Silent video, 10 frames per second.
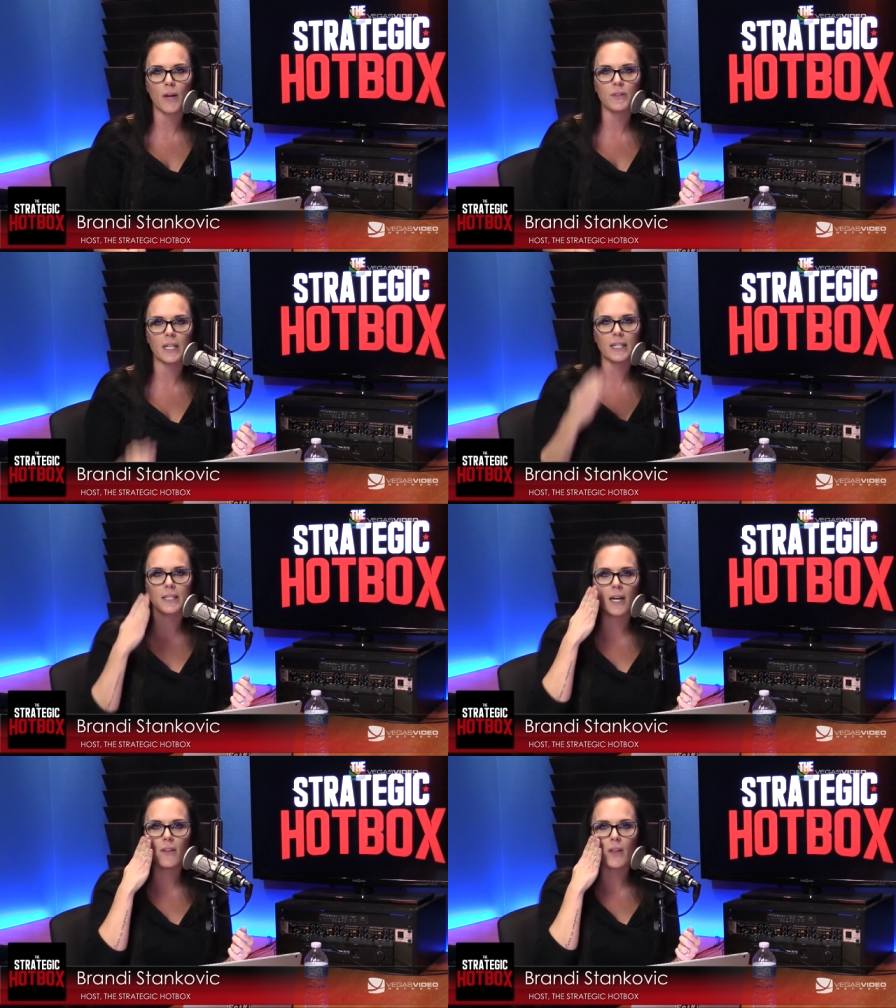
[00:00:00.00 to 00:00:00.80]
have to get
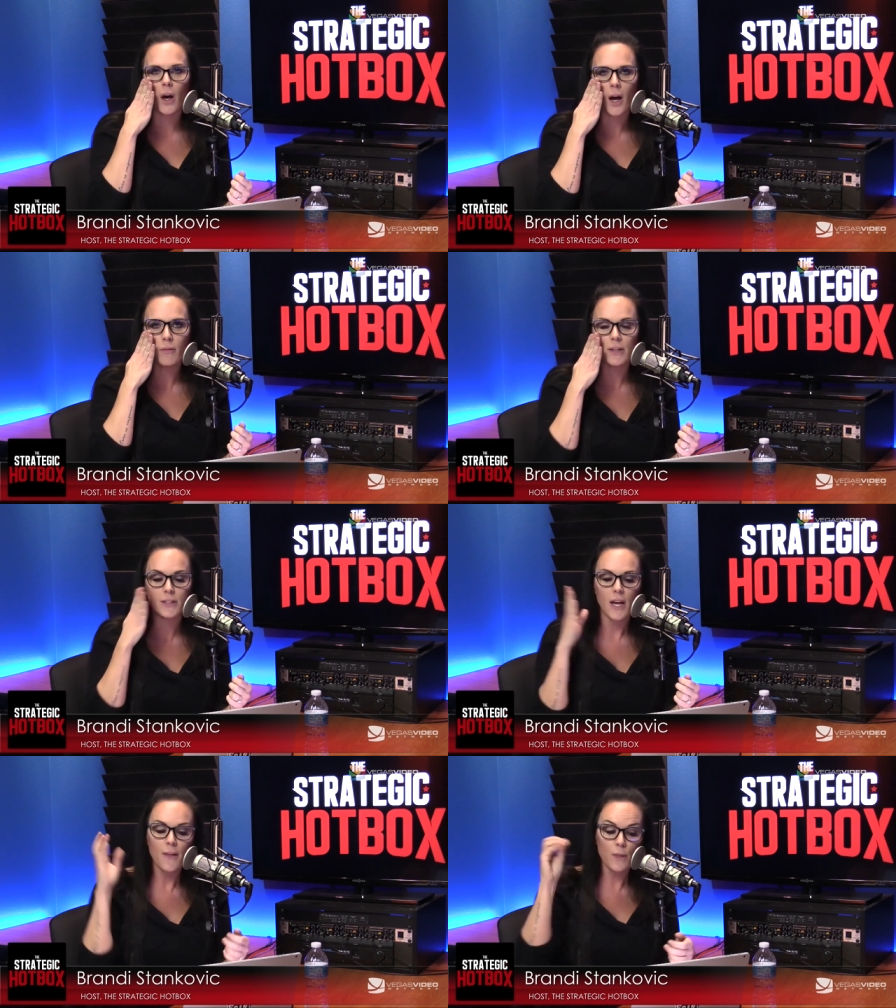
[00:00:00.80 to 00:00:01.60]
done in the
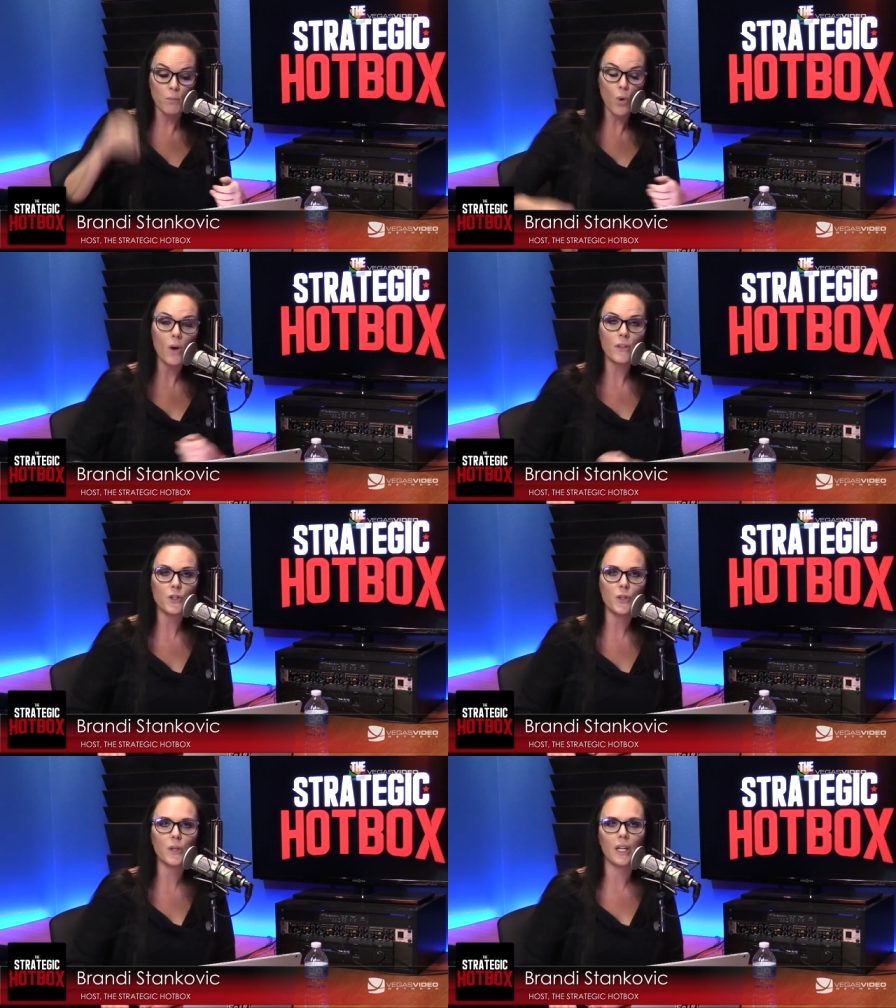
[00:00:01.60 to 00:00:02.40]
office, the more
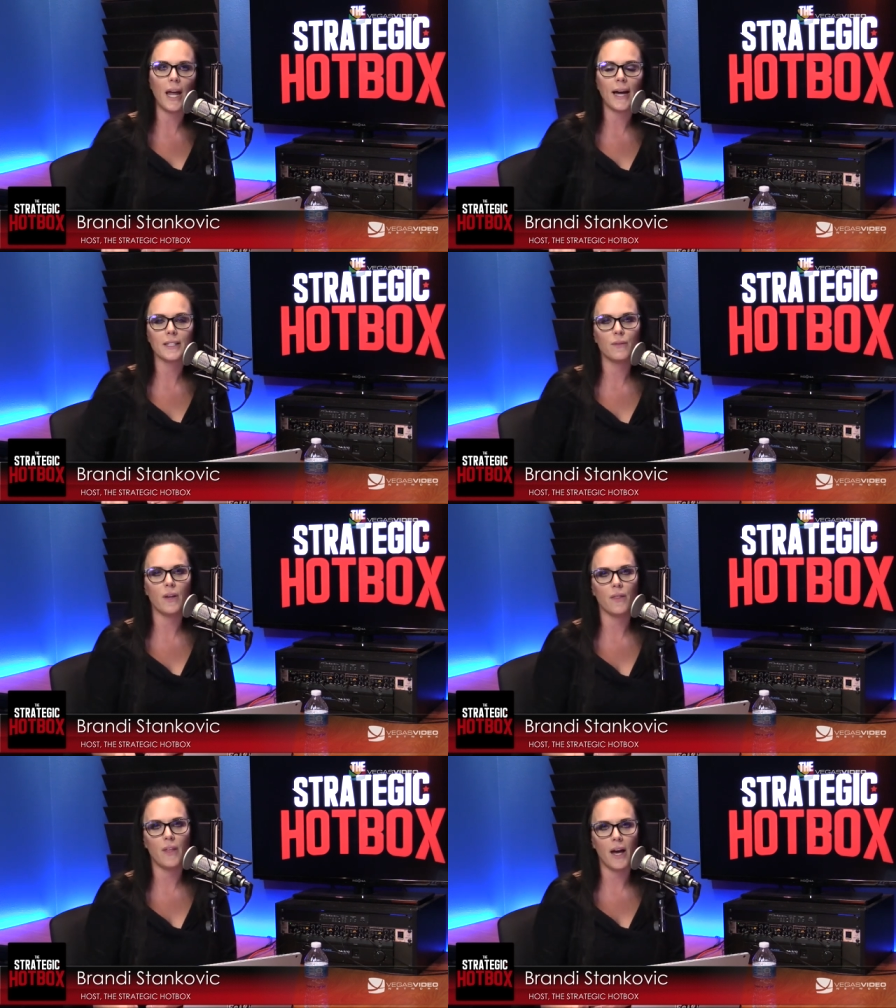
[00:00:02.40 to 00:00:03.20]
that you can
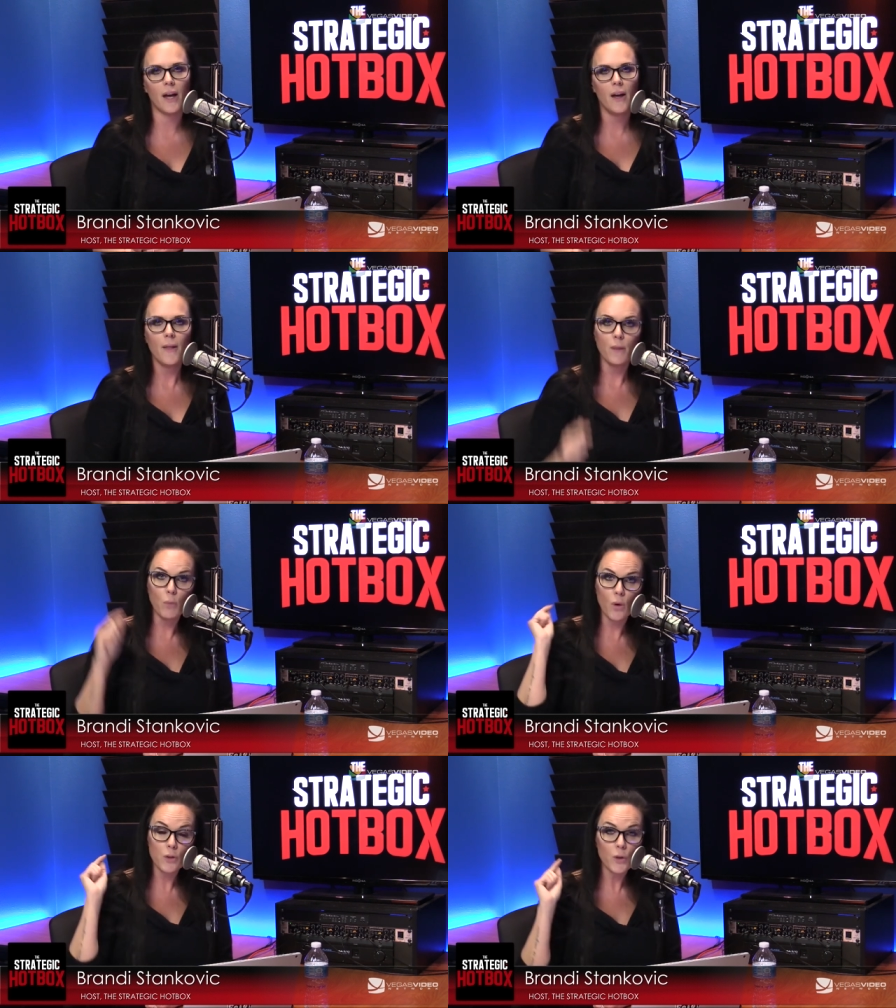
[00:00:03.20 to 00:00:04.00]
activate that, the
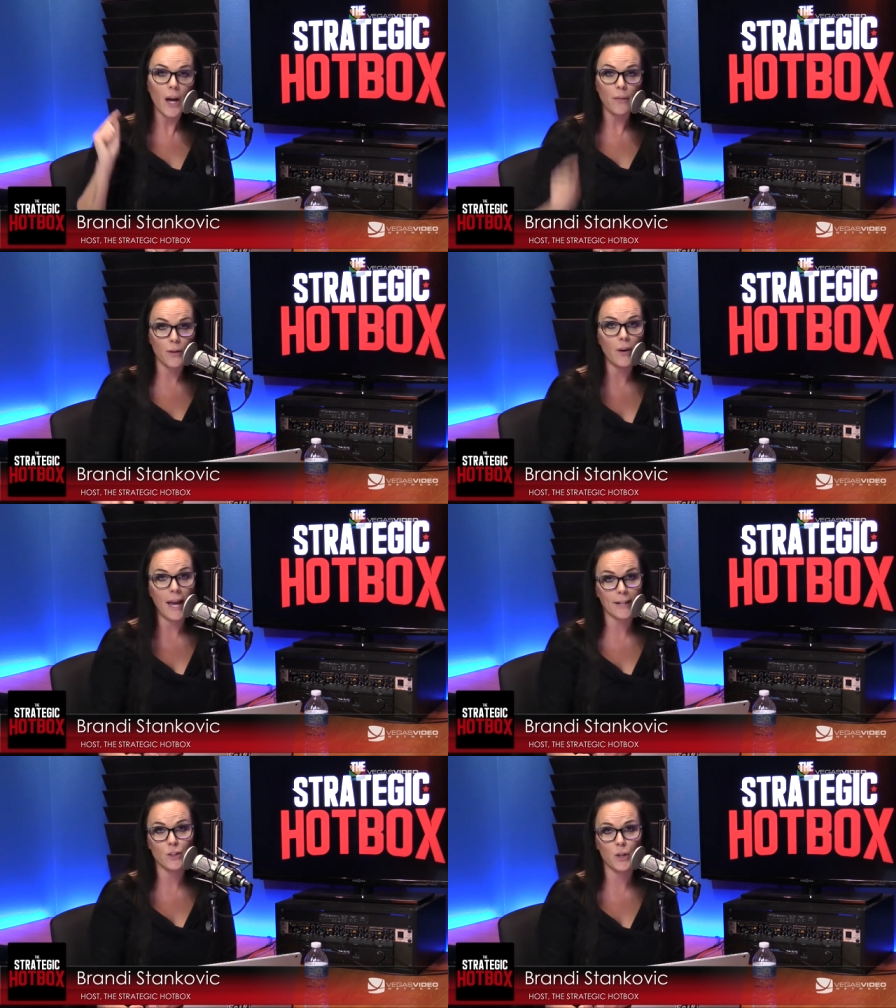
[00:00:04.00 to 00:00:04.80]
more that you're out there
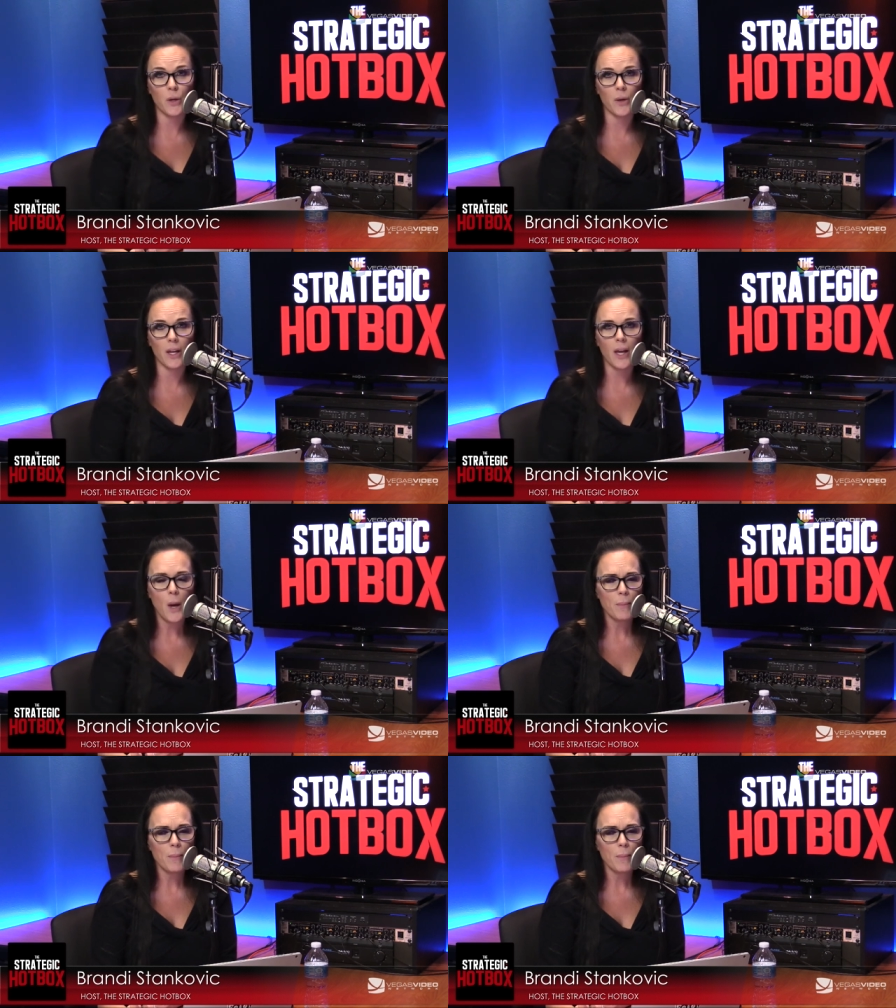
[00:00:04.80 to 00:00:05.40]
executing.